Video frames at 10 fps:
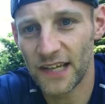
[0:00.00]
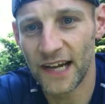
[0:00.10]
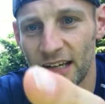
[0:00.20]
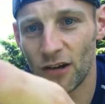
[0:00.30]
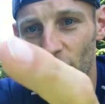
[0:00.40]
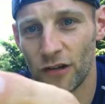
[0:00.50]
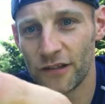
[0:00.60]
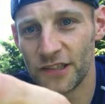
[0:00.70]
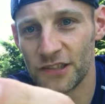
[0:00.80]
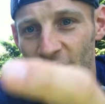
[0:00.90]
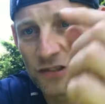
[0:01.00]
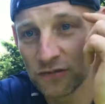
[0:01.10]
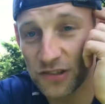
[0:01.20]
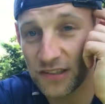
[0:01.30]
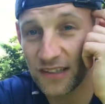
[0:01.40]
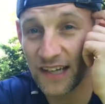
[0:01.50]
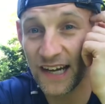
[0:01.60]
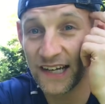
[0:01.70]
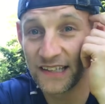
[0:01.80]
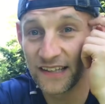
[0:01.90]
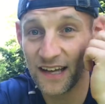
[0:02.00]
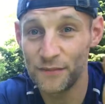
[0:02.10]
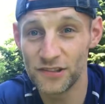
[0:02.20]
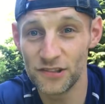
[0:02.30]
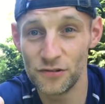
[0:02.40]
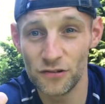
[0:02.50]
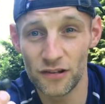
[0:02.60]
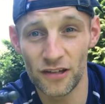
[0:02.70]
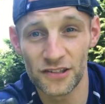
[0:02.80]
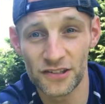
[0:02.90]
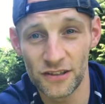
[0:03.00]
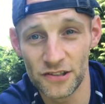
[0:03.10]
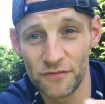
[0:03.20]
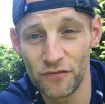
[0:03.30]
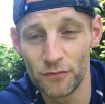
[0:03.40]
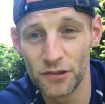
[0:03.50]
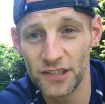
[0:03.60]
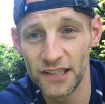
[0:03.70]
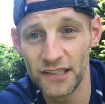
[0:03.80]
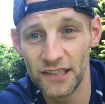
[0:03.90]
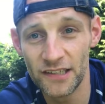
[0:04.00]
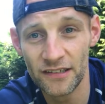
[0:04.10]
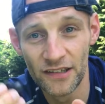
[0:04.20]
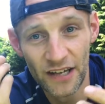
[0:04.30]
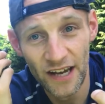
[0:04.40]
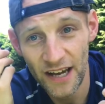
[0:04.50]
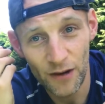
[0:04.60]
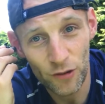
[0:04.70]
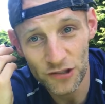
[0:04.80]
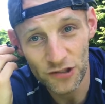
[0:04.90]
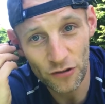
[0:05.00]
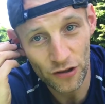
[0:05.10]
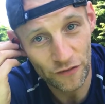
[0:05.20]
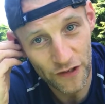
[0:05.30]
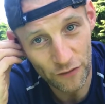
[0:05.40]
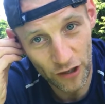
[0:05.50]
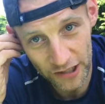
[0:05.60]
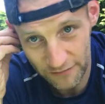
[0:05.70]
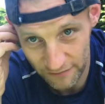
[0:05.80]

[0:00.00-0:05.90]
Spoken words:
and a whole lot of these gels, and that means that you can kind of size them for almost any ear. And once you've got the fit right,